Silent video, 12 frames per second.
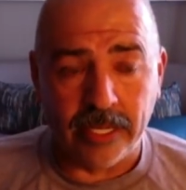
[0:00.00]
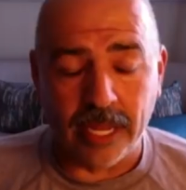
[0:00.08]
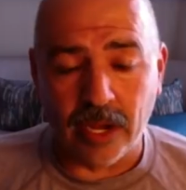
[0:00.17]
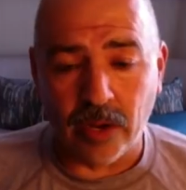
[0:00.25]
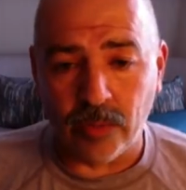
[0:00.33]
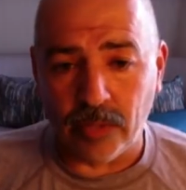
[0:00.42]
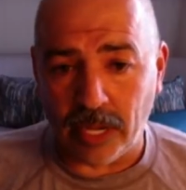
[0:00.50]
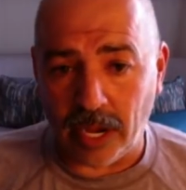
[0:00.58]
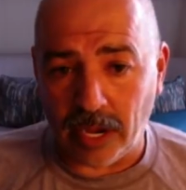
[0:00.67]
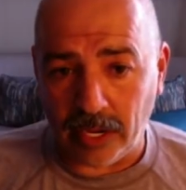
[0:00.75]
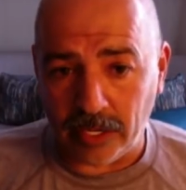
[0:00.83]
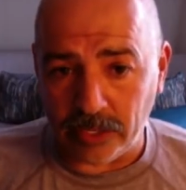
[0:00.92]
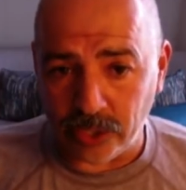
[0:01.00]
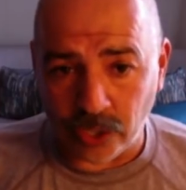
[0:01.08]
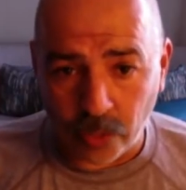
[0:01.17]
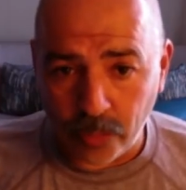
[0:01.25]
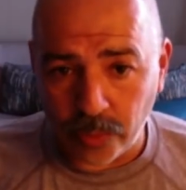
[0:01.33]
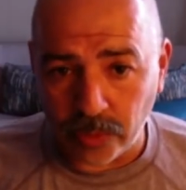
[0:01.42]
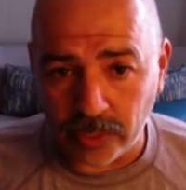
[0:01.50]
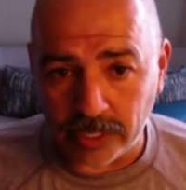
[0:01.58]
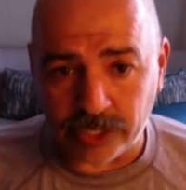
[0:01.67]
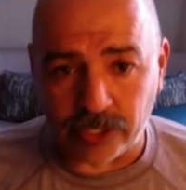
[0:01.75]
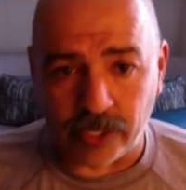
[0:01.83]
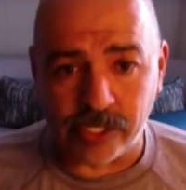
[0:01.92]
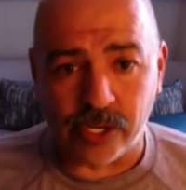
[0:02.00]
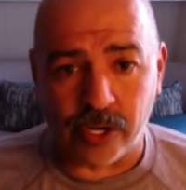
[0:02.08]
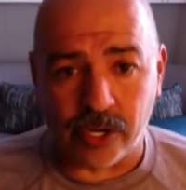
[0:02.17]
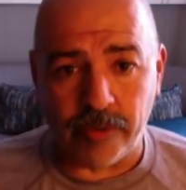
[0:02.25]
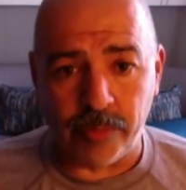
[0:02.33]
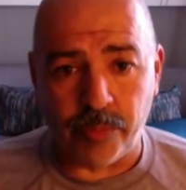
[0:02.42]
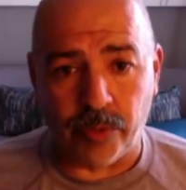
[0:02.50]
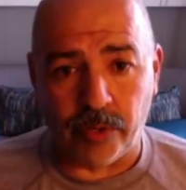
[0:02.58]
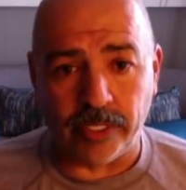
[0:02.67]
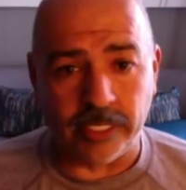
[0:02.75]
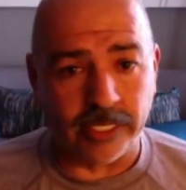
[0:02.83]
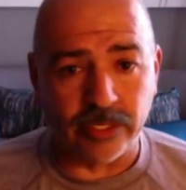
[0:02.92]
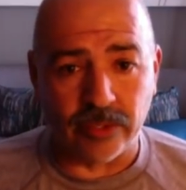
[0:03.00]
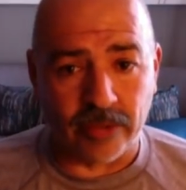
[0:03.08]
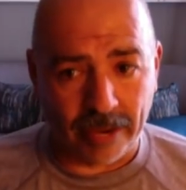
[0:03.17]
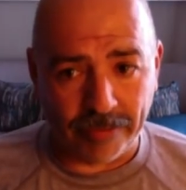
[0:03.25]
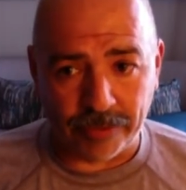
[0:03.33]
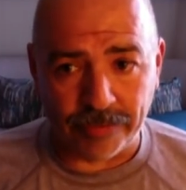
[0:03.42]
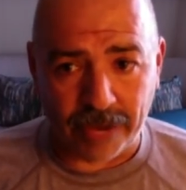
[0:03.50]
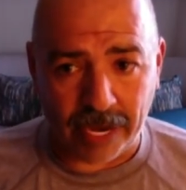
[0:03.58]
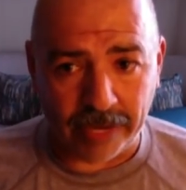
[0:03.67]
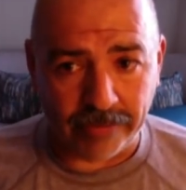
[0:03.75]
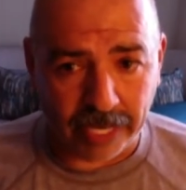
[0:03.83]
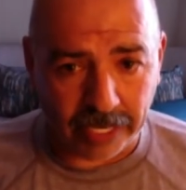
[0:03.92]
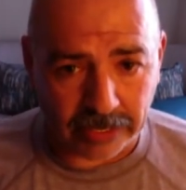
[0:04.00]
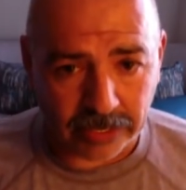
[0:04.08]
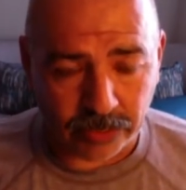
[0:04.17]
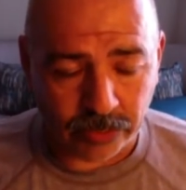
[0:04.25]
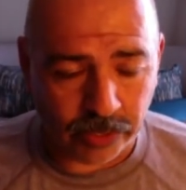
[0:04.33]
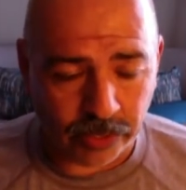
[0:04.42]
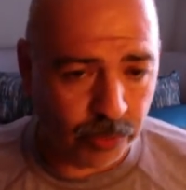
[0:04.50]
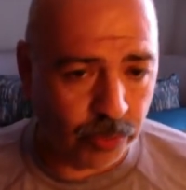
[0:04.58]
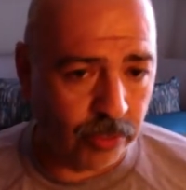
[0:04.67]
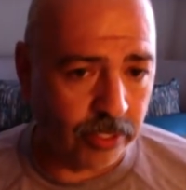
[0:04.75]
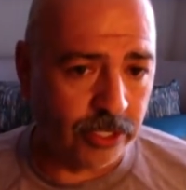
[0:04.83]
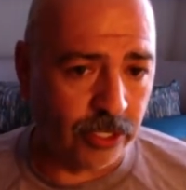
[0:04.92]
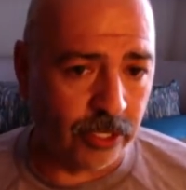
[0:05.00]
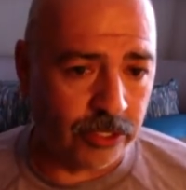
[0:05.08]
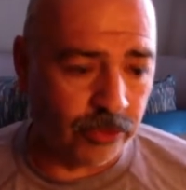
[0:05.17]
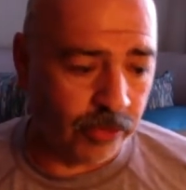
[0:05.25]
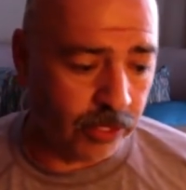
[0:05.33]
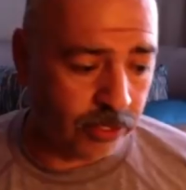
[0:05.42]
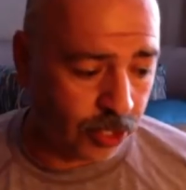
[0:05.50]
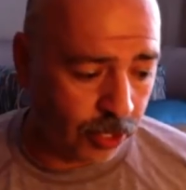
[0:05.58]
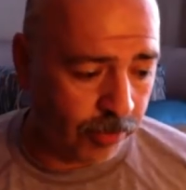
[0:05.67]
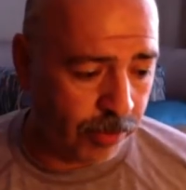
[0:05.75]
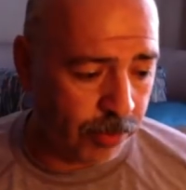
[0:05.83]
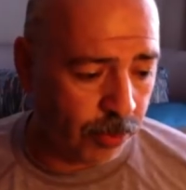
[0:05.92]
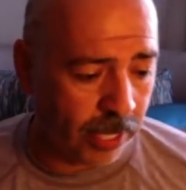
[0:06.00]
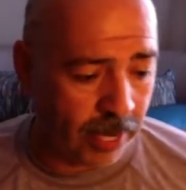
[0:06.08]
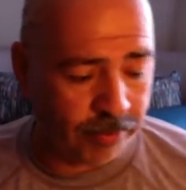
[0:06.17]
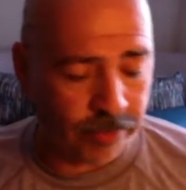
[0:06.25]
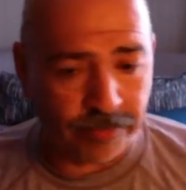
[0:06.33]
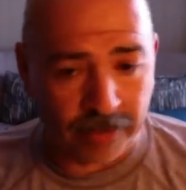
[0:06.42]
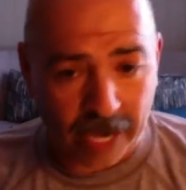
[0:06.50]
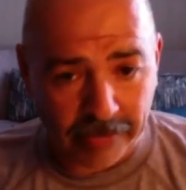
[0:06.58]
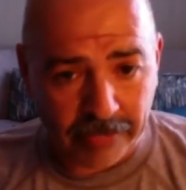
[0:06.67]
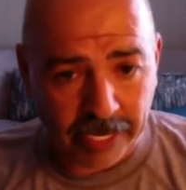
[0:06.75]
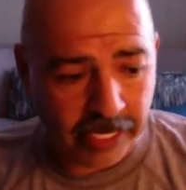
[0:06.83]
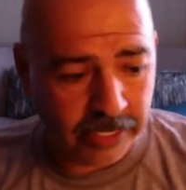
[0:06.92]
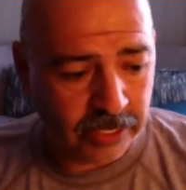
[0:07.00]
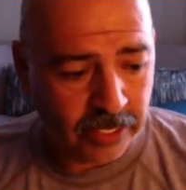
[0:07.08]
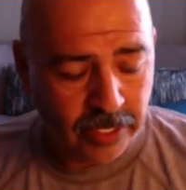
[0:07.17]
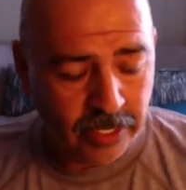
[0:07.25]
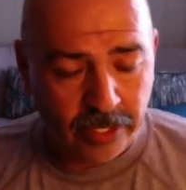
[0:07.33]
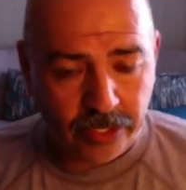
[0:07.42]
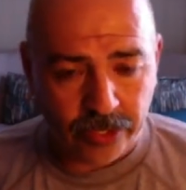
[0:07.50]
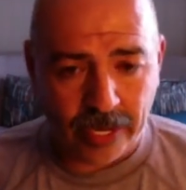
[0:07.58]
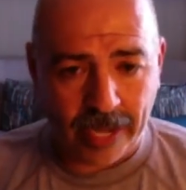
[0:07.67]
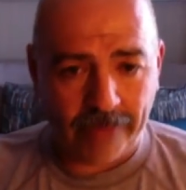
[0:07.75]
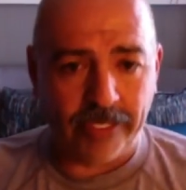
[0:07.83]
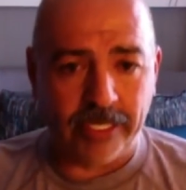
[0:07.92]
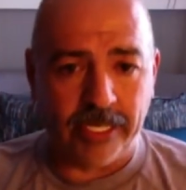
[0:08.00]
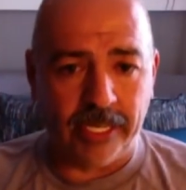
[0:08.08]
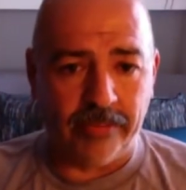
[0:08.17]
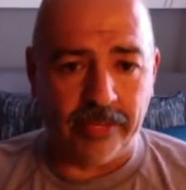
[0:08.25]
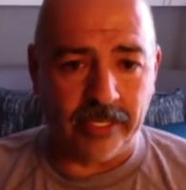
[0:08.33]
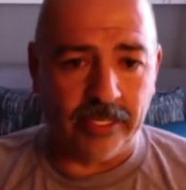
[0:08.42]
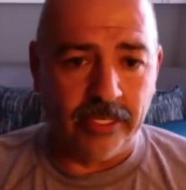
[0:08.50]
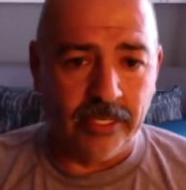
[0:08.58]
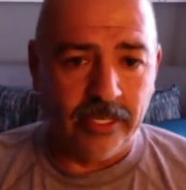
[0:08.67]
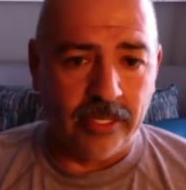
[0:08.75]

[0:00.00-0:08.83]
Now, don't pull a search term report until after 5 days. When you pull the search term report after 5 days, you have to give it